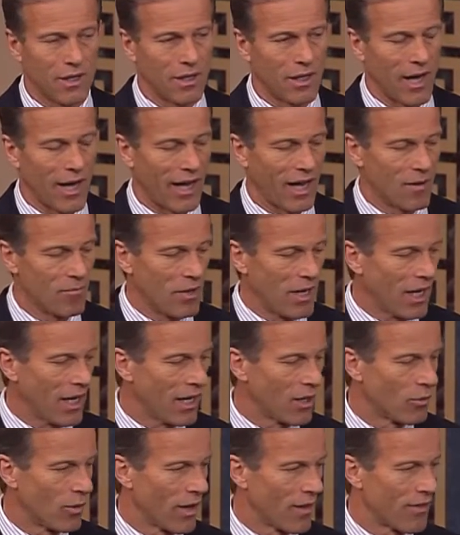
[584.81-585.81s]
I had a
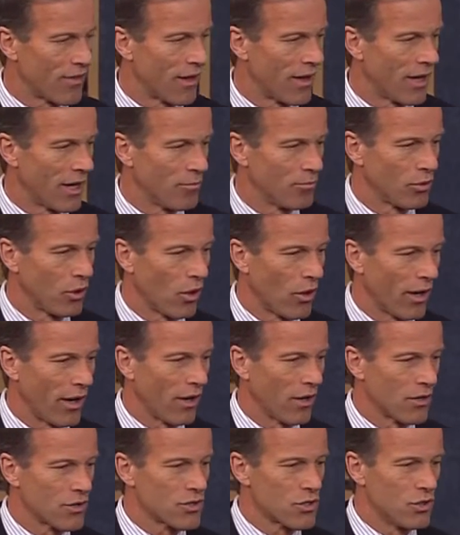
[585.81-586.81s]
meeting with
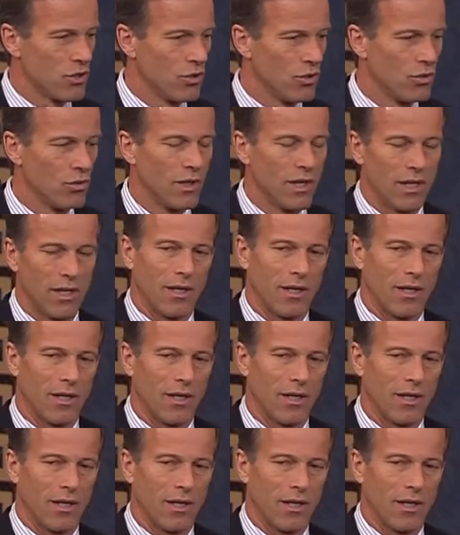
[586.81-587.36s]
employers who